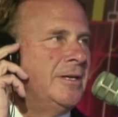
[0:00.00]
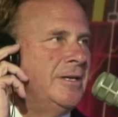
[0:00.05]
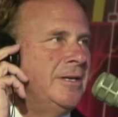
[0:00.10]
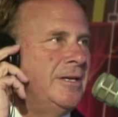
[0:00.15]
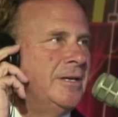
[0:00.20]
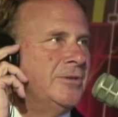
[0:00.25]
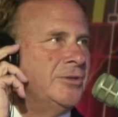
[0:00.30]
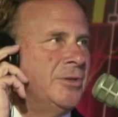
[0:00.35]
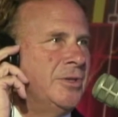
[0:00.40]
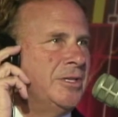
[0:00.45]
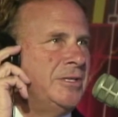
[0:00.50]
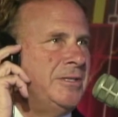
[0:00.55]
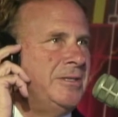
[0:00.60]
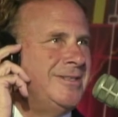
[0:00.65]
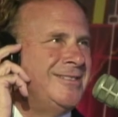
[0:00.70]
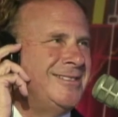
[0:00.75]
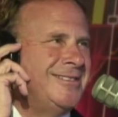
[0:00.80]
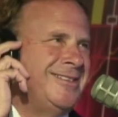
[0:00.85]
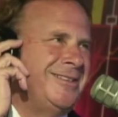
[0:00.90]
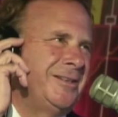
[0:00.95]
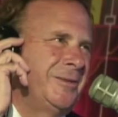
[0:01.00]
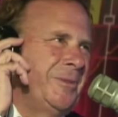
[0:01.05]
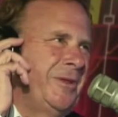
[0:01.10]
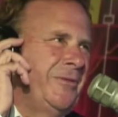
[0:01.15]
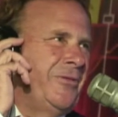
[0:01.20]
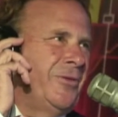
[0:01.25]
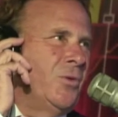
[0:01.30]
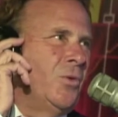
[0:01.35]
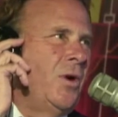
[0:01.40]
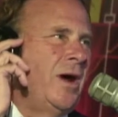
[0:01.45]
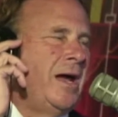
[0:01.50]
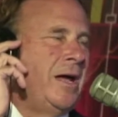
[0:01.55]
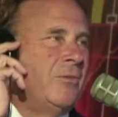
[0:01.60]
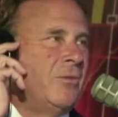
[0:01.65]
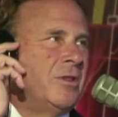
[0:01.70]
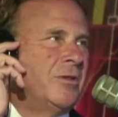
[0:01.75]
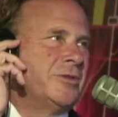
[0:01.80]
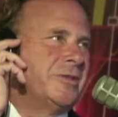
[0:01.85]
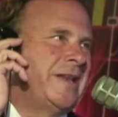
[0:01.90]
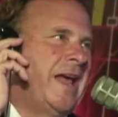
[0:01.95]
You know, it's only going to be for a while.
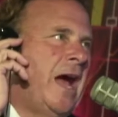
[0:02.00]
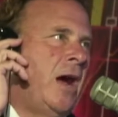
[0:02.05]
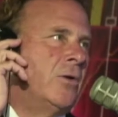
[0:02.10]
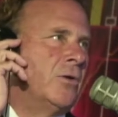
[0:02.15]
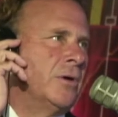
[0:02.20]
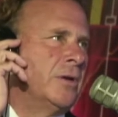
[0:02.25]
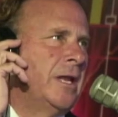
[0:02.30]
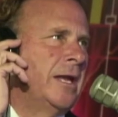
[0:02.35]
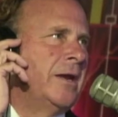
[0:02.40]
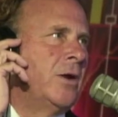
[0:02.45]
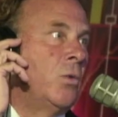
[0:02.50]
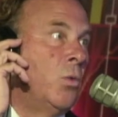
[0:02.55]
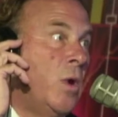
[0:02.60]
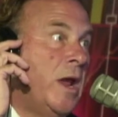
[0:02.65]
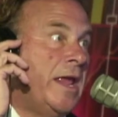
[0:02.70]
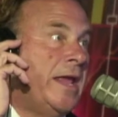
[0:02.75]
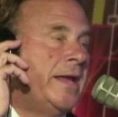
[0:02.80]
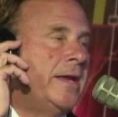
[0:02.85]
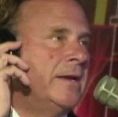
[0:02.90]
Whether it's an hour or like a week.